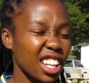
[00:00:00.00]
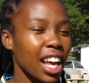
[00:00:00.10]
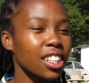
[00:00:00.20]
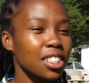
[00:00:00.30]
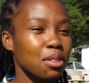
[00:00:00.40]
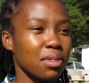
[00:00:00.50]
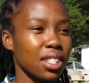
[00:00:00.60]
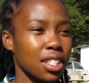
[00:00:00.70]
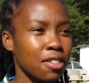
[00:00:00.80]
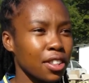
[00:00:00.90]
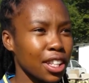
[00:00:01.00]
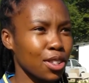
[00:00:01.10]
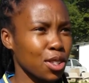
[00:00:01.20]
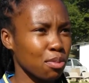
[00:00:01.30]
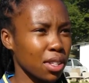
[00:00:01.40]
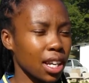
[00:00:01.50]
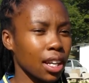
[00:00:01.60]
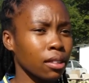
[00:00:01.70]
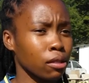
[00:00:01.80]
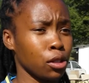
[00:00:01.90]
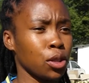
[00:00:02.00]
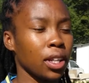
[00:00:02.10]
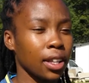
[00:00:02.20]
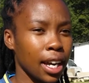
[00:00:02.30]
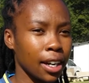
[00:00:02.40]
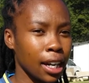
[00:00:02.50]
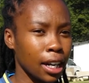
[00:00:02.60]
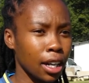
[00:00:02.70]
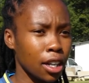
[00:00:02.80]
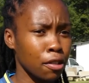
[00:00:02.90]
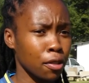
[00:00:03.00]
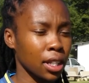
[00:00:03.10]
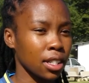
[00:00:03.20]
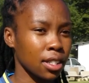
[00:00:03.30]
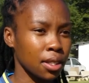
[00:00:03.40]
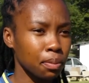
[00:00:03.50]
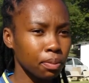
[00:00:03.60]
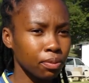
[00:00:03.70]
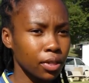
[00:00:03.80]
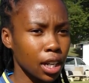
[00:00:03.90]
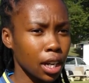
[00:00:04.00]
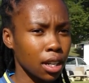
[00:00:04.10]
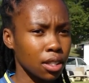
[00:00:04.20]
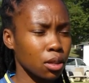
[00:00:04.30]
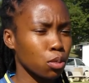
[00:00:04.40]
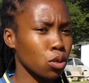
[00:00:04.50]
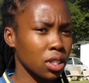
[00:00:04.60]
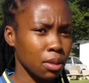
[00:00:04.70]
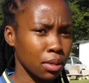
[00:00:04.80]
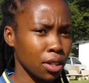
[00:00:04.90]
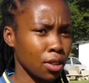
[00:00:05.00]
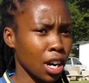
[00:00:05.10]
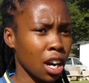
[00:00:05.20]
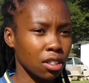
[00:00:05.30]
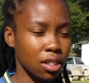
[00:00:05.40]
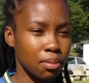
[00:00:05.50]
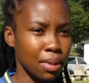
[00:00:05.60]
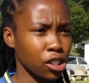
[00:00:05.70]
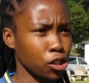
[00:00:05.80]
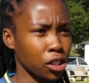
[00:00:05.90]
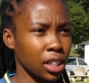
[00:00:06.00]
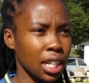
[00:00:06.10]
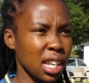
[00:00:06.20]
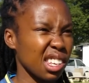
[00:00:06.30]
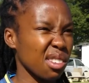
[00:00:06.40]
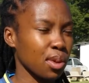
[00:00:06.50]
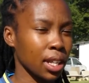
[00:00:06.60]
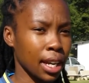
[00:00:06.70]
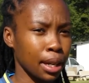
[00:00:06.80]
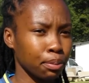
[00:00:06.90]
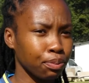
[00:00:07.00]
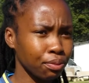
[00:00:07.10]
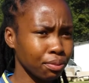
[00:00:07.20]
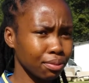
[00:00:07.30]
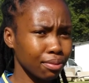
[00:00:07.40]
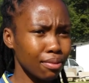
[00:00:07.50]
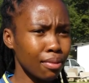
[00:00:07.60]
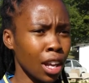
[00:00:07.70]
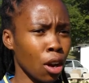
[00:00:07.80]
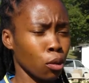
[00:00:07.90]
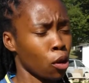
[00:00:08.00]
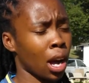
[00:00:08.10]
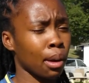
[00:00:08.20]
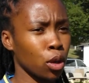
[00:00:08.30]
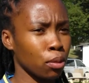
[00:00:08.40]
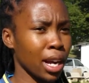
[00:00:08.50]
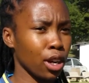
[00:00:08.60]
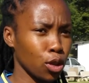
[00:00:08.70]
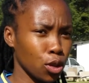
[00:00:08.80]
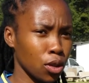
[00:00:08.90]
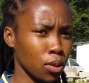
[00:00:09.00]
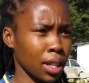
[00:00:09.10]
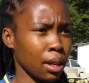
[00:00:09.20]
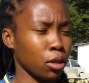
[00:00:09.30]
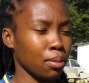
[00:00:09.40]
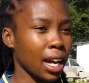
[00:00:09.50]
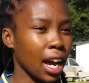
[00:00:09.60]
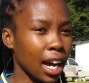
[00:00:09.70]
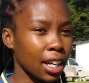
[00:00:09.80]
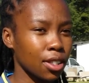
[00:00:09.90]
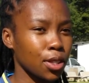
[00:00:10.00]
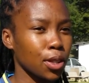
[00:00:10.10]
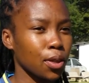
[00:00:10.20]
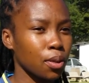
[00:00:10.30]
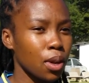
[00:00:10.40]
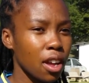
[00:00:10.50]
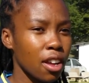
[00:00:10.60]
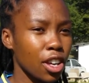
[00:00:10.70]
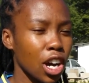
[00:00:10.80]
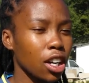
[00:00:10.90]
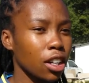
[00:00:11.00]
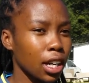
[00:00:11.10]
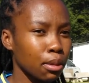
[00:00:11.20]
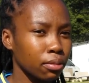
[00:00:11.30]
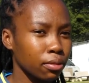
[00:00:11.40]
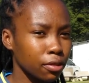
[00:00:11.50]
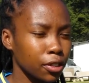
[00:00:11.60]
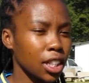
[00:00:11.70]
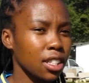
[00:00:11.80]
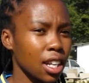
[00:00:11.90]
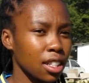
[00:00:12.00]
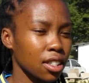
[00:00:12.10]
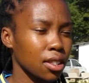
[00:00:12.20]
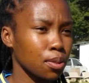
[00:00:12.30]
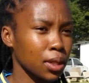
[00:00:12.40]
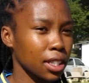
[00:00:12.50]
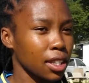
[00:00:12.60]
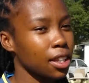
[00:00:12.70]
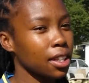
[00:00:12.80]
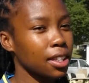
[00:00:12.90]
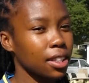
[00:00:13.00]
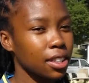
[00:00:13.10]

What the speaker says: actually means everything to me, knowing that everyone is supporting me throughout my journey, whether I'm on my low or whether I'm on my high. So yeah, I'm very excited with